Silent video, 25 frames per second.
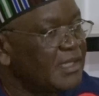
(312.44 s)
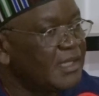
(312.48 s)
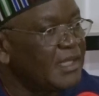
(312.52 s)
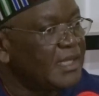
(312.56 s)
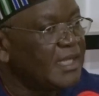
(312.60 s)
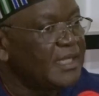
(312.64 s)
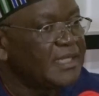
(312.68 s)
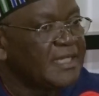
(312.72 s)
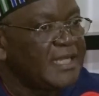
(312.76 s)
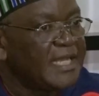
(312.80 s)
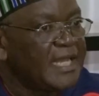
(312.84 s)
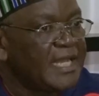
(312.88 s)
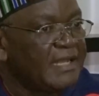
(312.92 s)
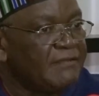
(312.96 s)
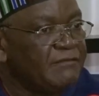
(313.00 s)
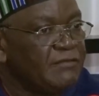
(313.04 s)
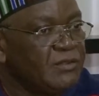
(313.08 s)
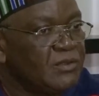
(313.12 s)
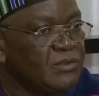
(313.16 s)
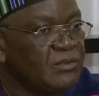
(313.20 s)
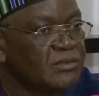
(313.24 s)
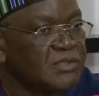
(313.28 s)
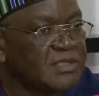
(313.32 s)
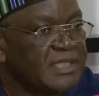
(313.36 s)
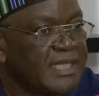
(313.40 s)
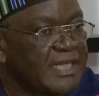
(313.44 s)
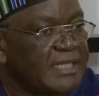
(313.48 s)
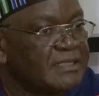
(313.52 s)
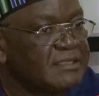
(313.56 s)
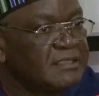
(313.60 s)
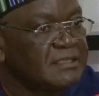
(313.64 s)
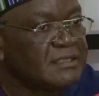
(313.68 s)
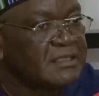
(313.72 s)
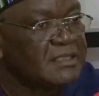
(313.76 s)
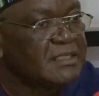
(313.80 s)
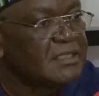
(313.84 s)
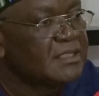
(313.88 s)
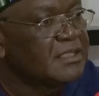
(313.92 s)
And they have used
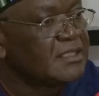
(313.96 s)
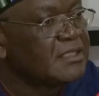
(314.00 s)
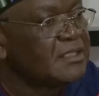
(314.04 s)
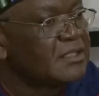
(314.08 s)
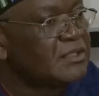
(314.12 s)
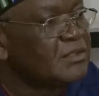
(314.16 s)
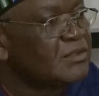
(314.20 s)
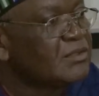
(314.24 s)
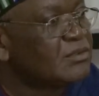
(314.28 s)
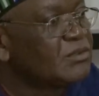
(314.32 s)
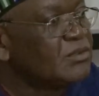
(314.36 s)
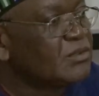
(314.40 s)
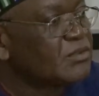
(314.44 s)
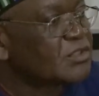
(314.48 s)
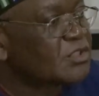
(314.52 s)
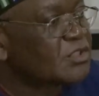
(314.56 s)
that to